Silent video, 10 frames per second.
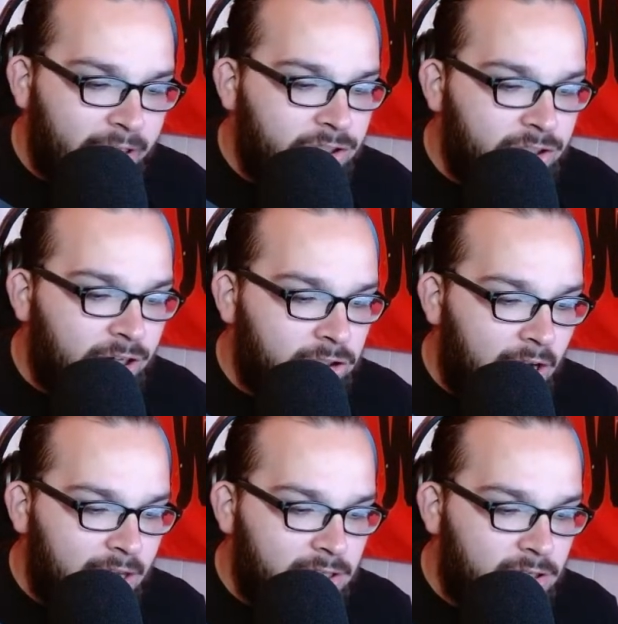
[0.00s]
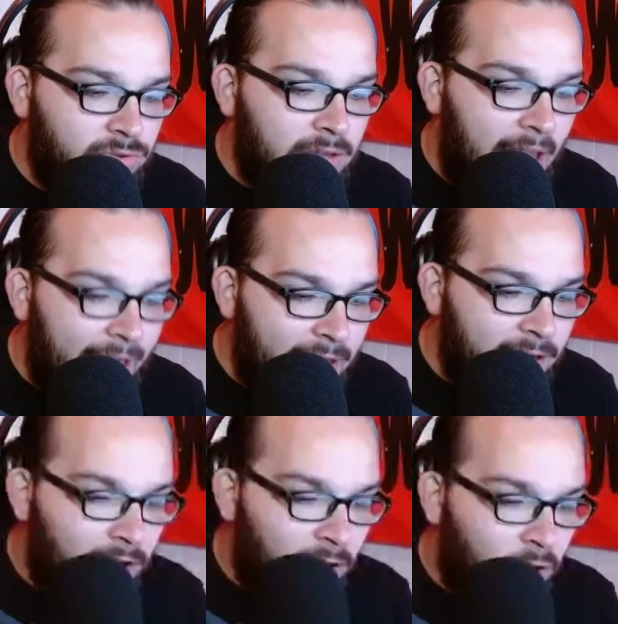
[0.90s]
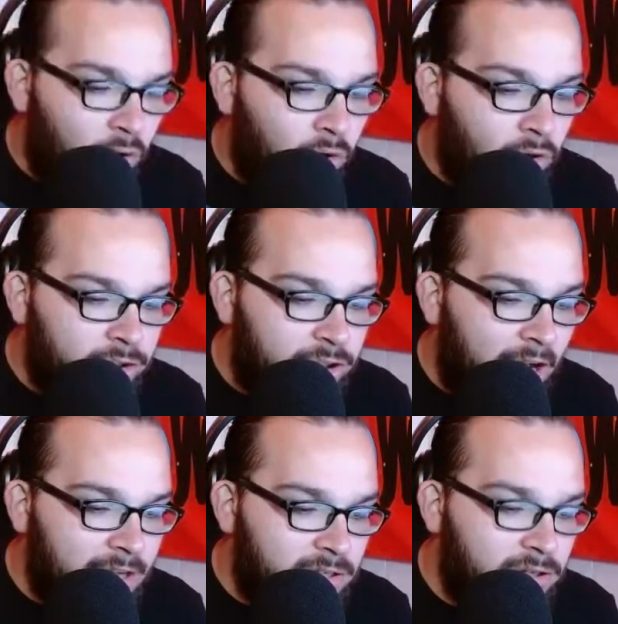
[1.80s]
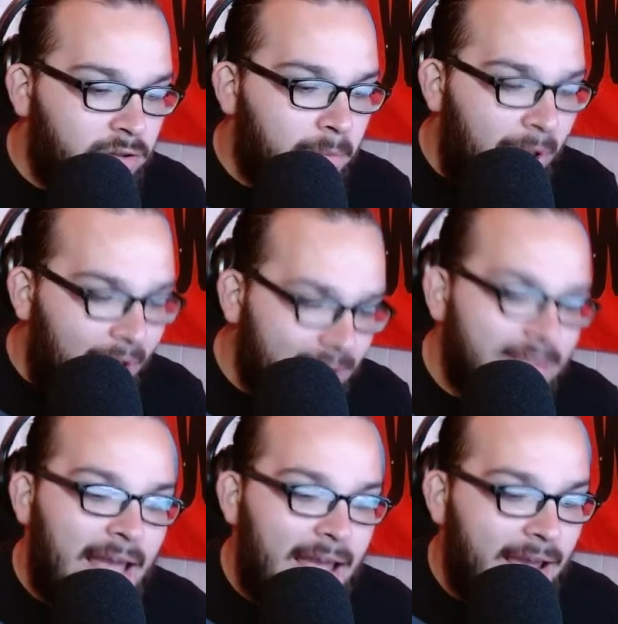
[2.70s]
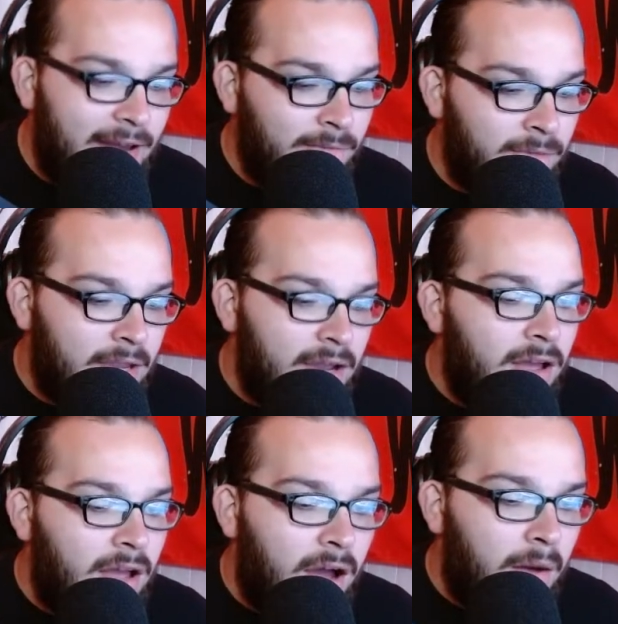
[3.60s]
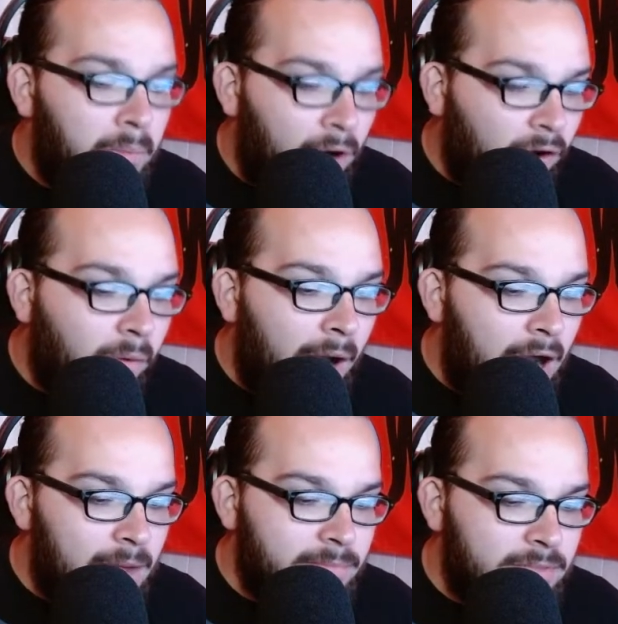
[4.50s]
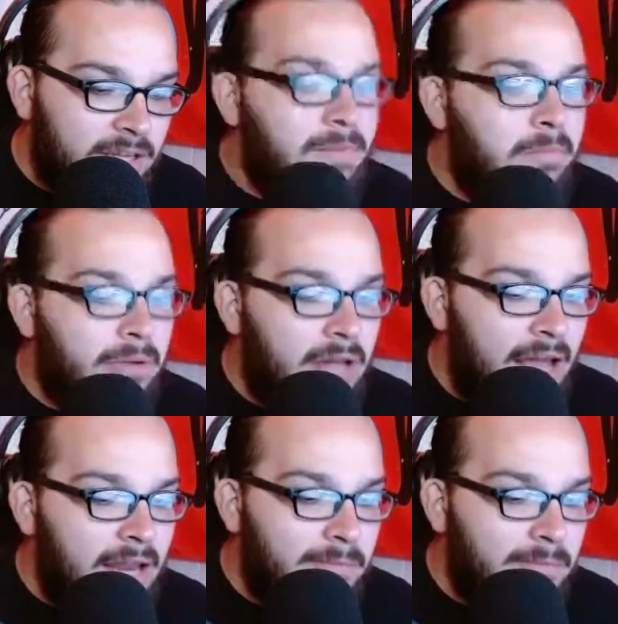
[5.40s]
chair shots to the head or shots to the back of the head, buckle bombs and blind